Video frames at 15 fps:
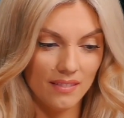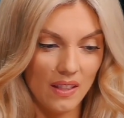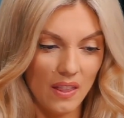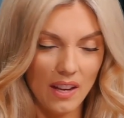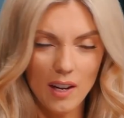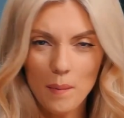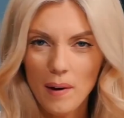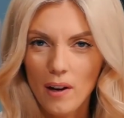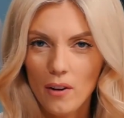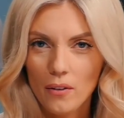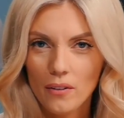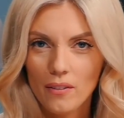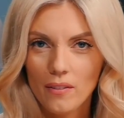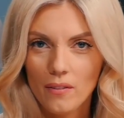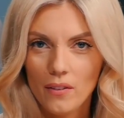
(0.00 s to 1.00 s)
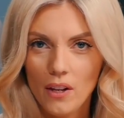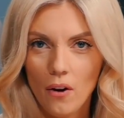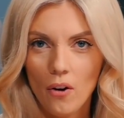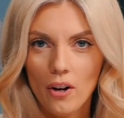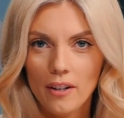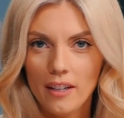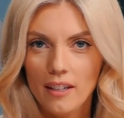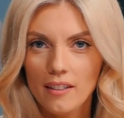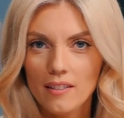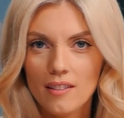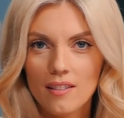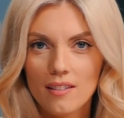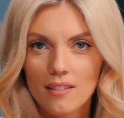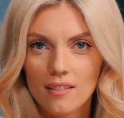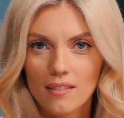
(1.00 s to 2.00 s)
Think about the
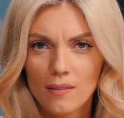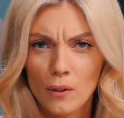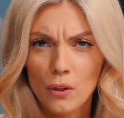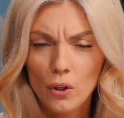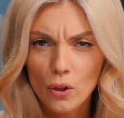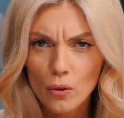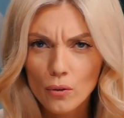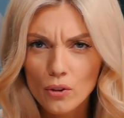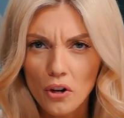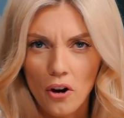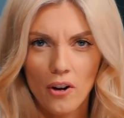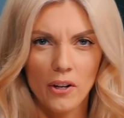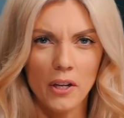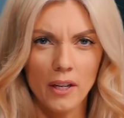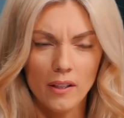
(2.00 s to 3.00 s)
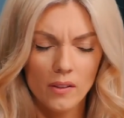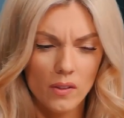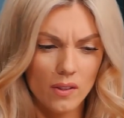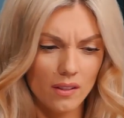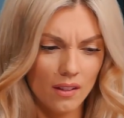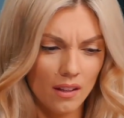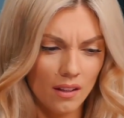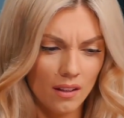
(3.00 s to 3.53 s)
audience, the huge audience